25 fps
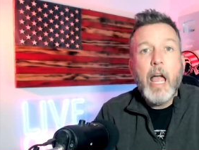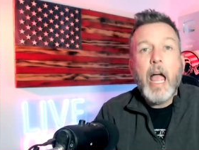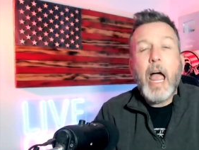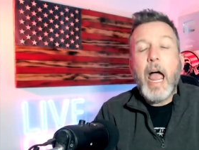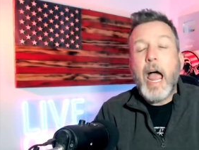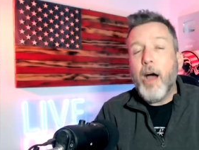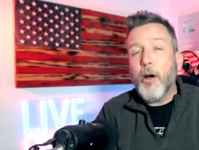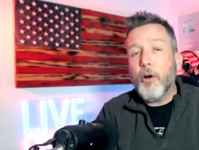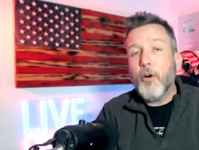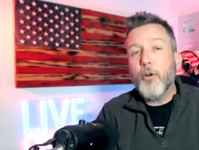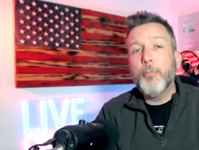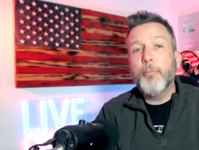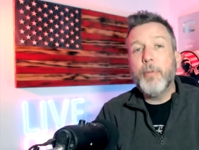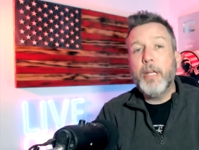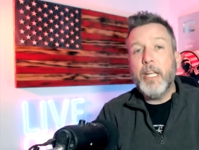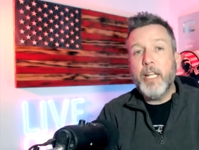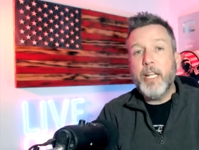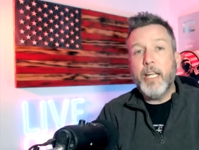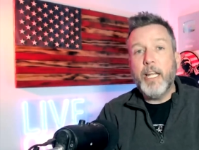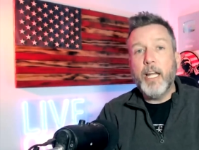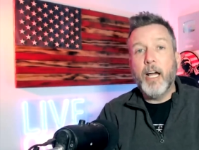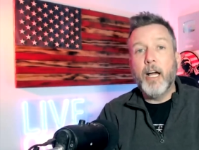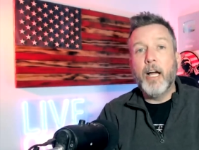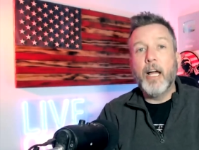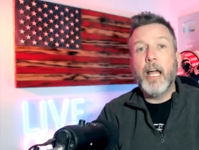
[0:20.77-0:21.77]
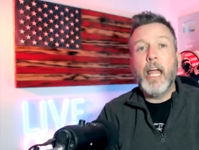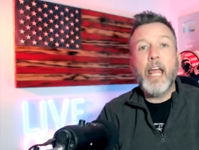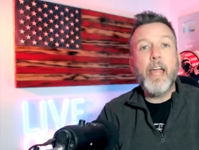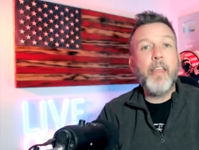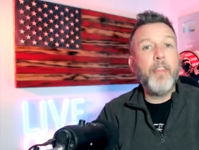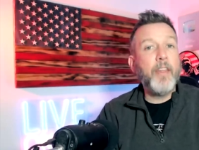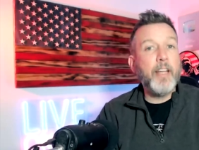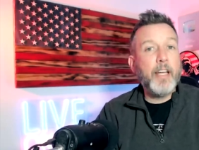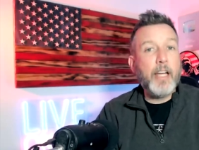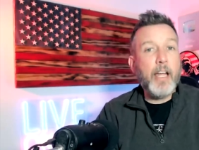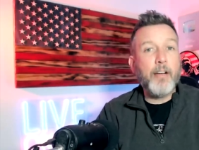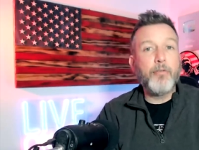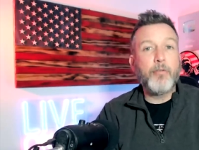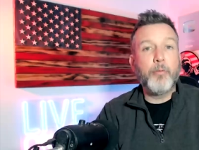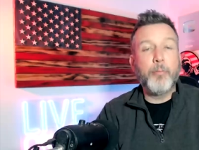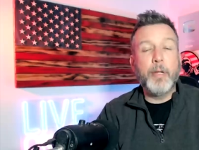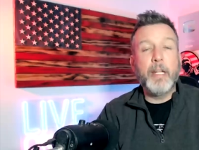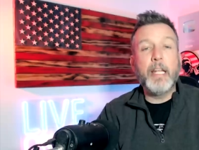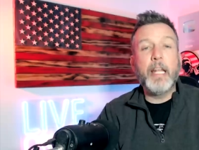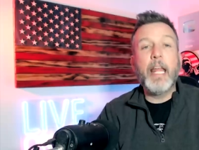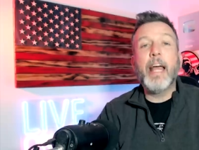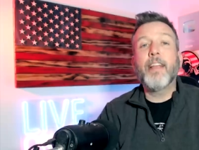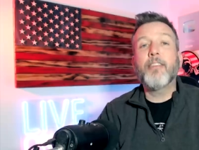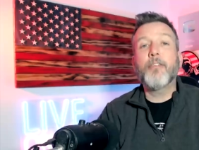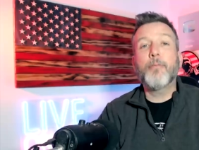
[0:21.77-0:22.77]
Our media and the
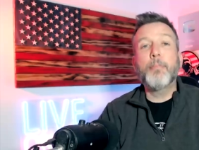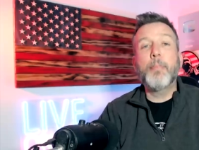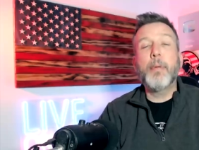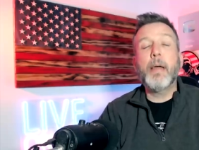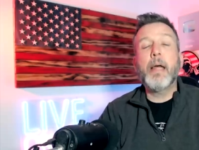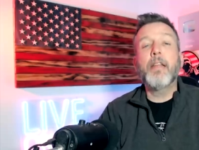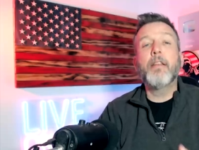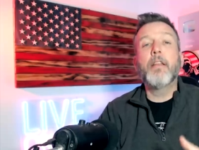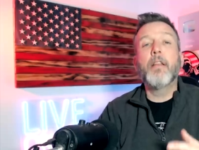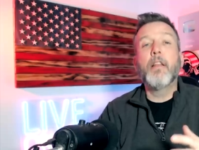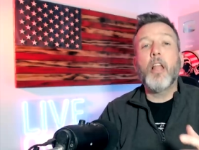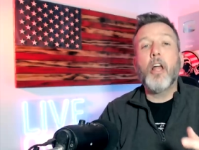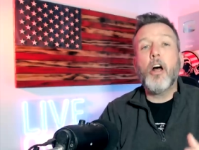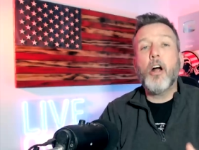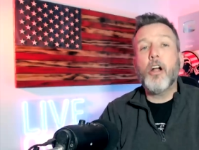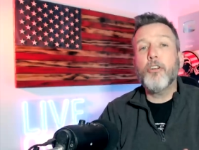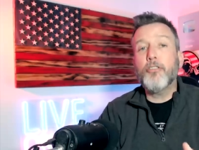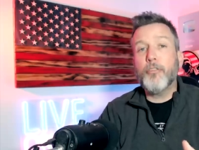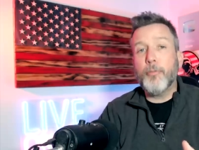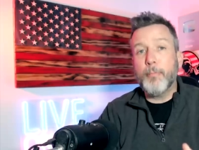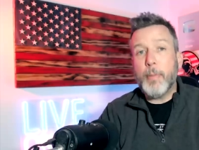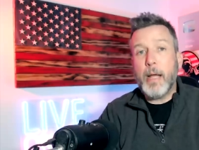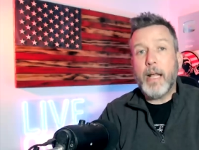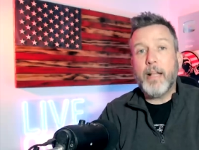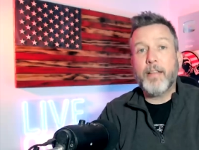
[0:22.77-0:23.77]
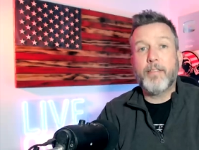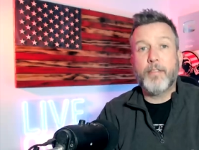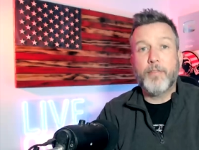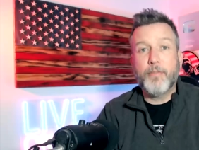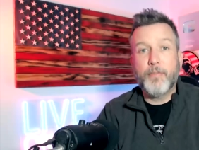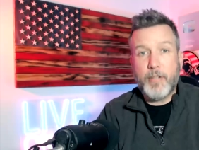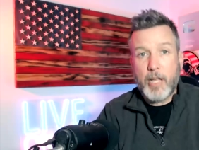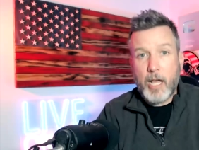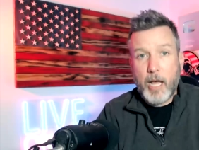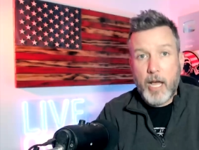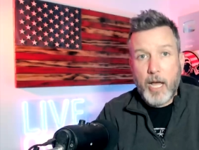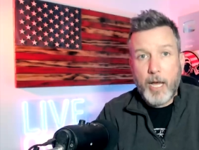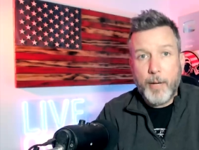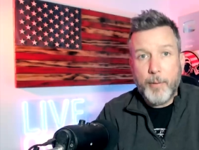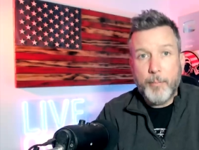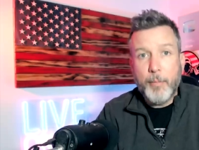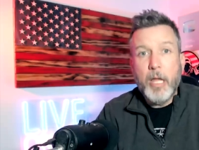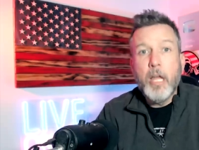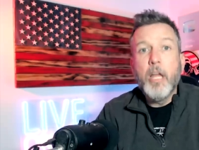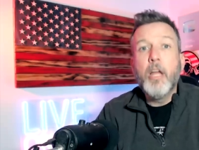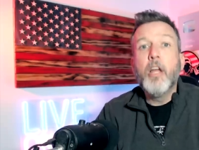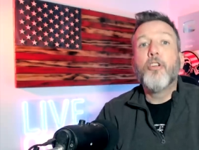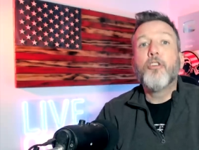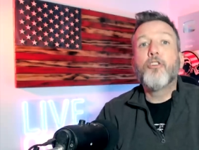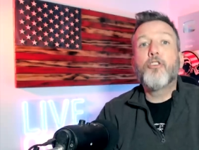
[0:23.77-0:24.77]
government has spent large amounts of time
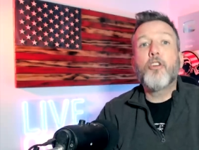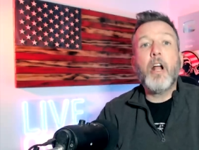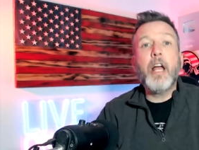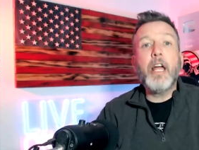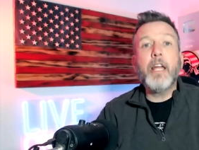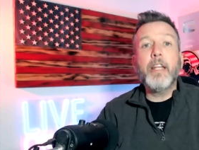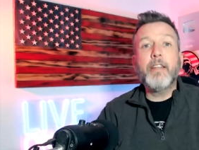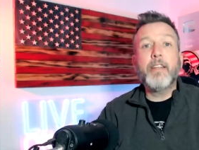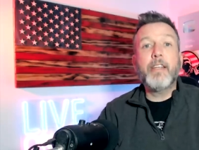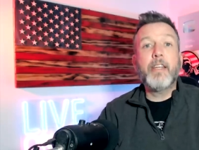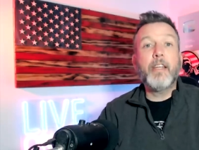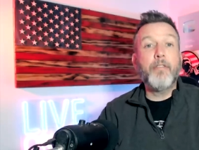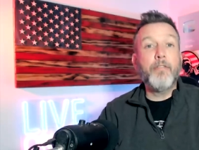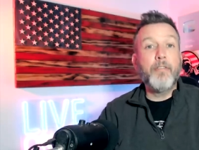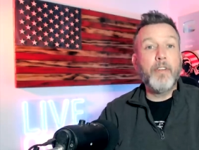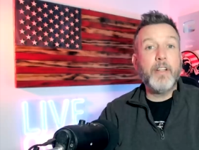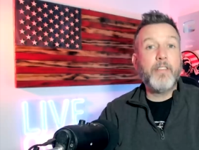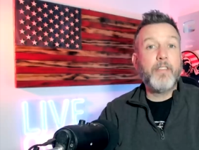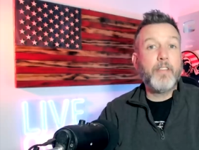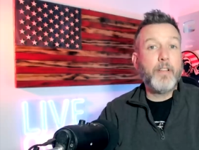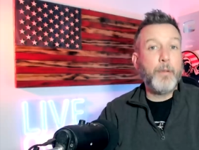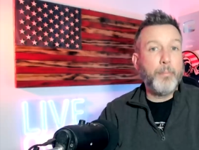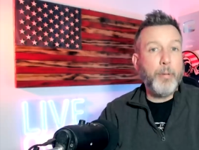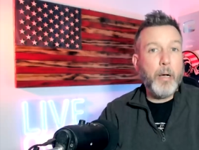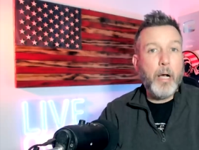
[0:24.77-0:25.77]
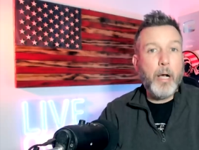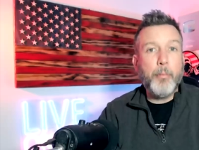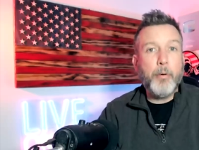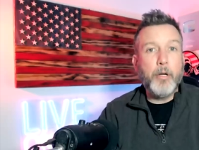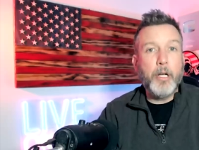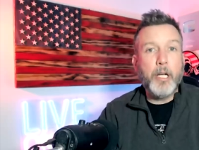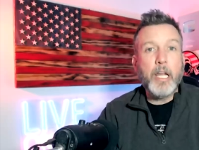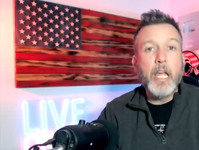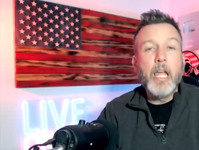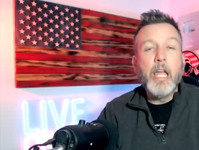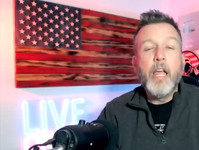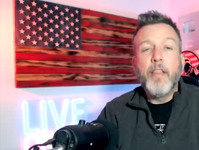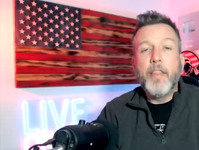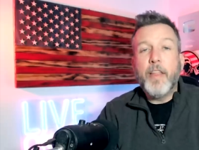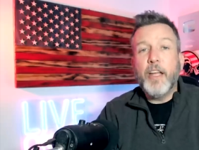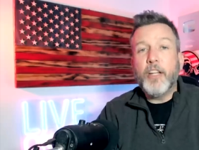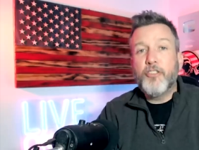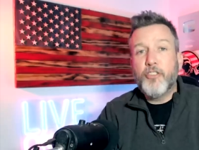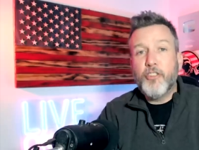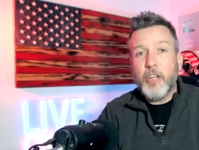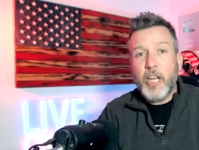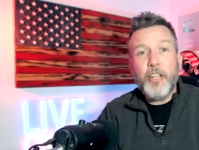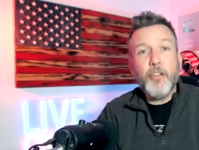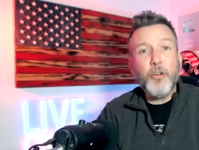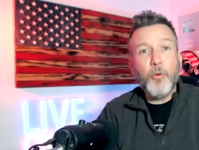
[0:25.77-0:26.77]
trying to convince the public that
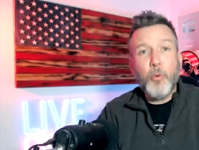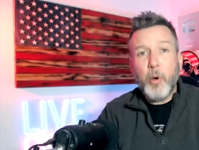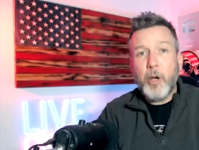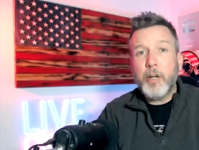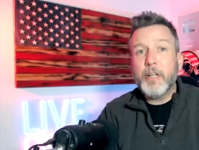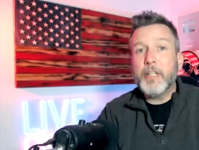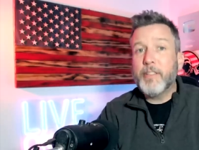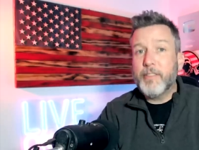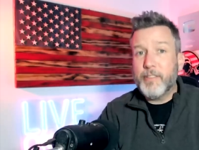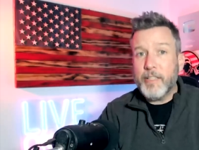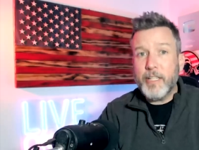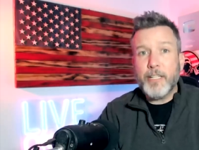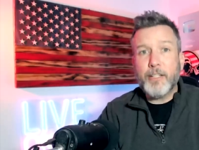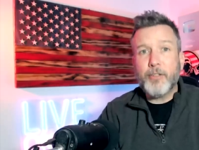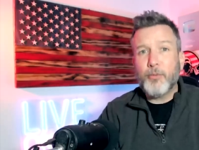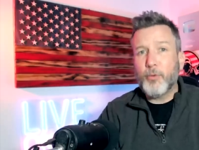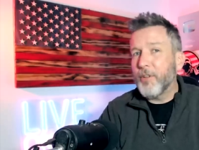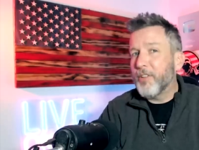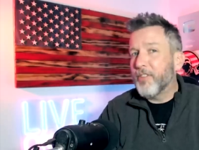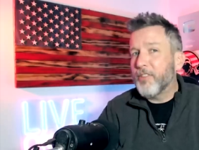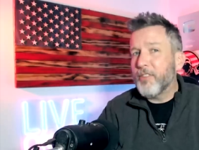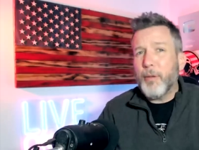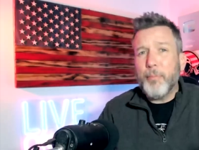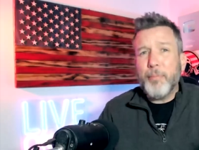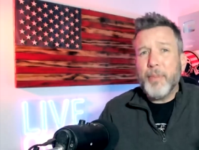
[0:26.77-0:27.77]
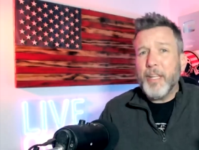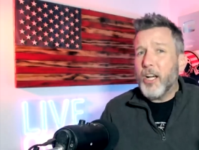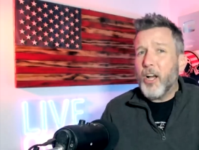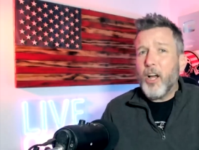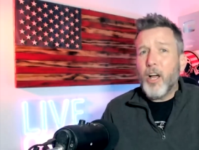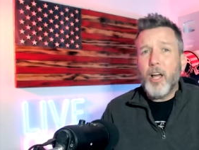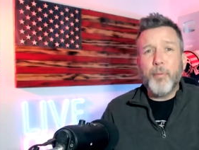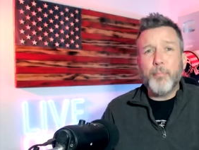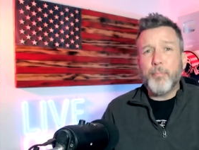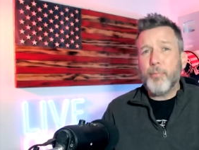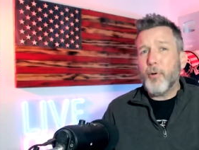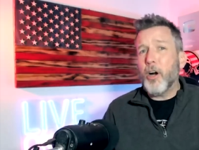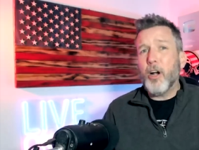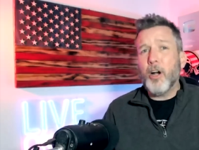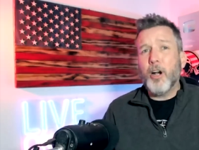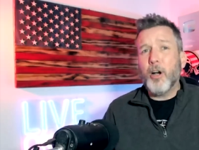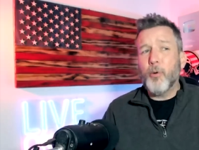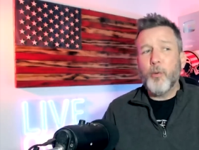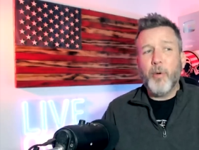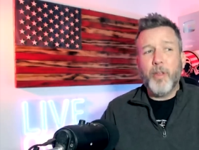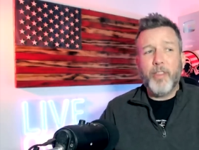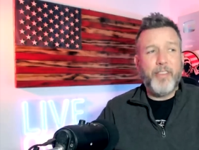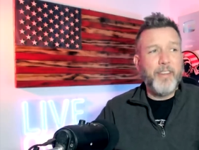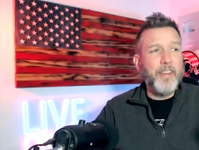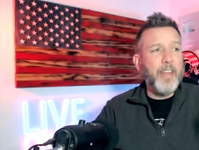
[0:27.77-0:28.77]
January 6th was something on par
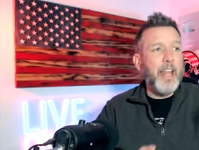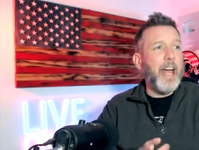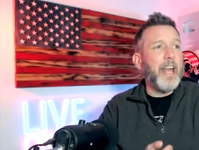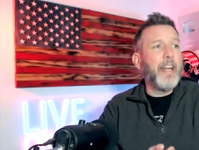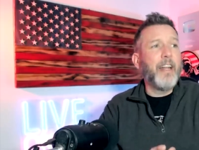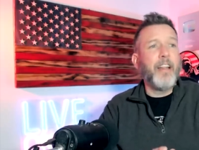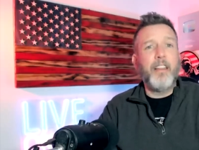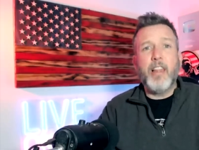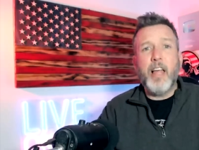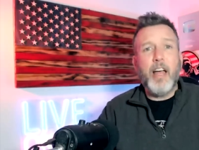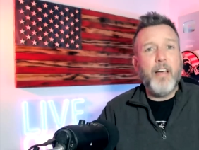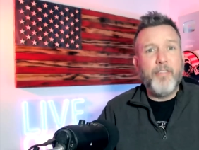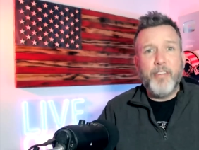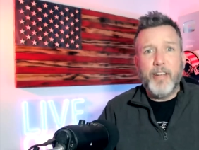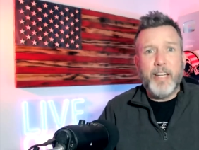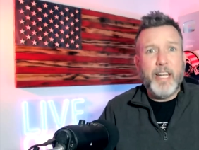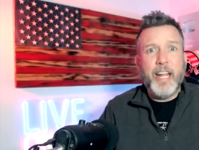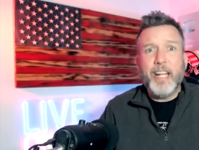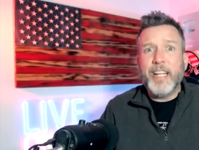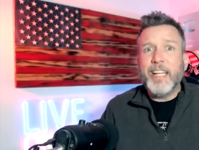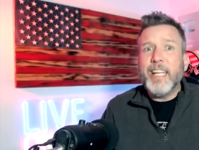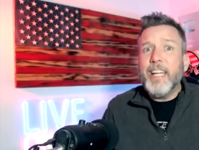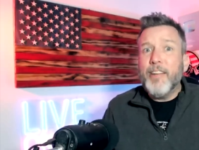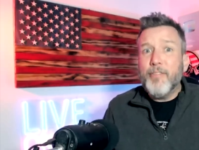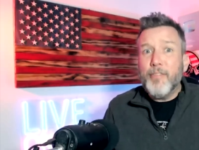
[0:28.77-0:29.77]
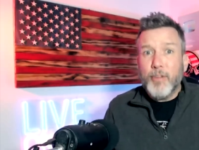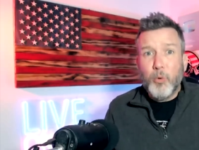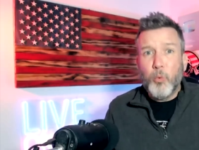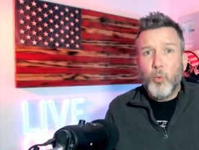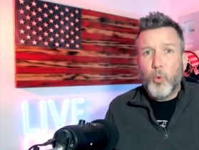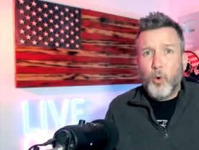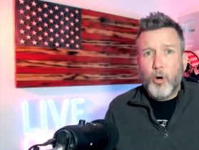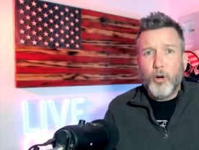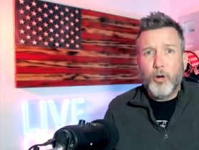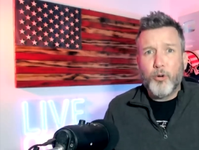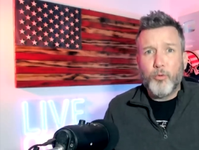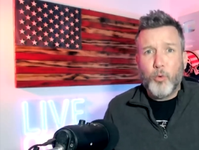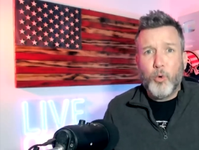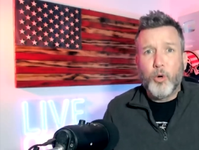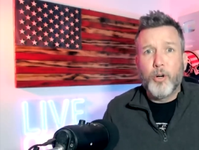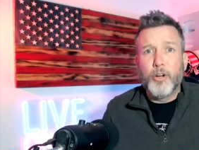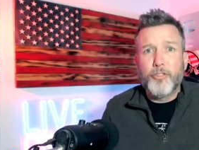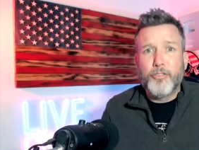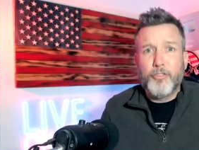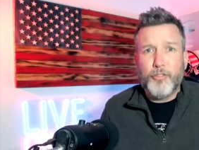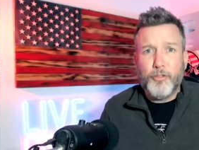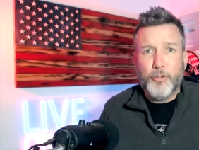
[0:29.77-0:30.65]
with 9 11 and even World War